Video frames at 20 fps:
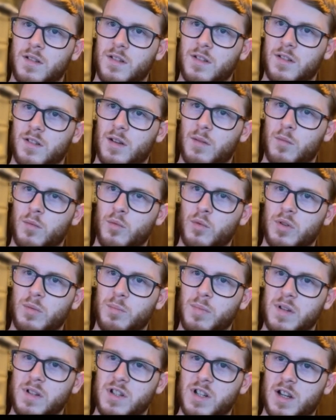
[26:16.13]
So that would
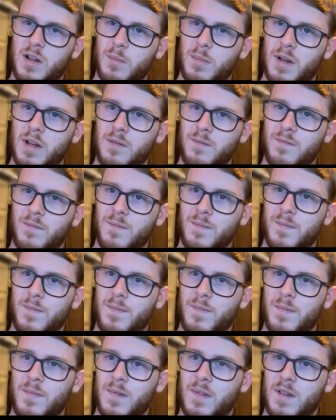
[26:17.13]
be checkmate.
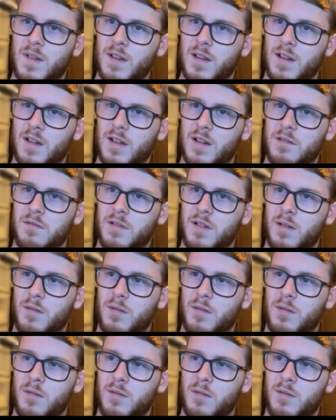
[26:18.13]
Yeah,